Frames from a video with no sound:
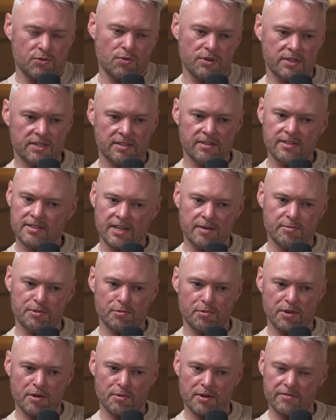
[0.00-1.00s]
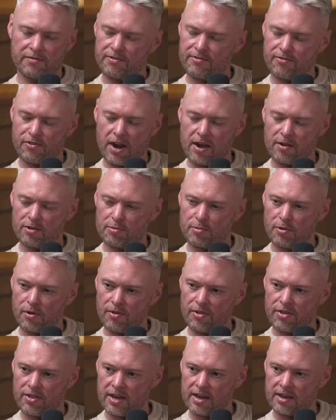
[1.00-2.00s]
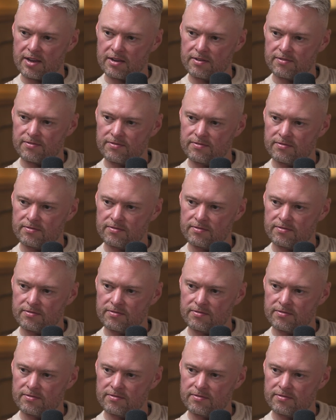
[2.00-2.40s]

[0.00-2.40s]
always seems to be a bit of a frowned upon thing of,